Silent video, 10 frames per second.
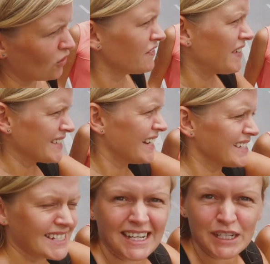In fact, it
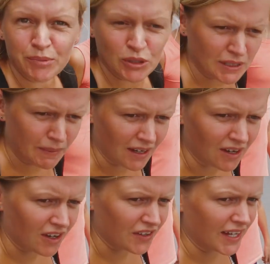is. It says bus to
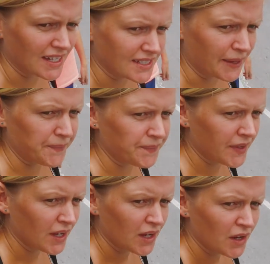Bangkok there, so
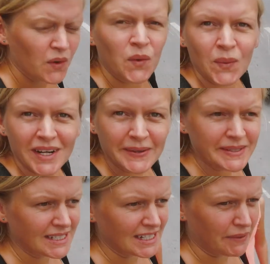we'll go
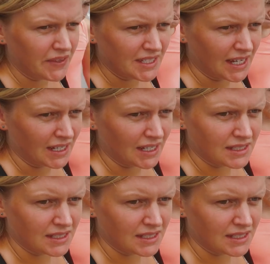and see what the deal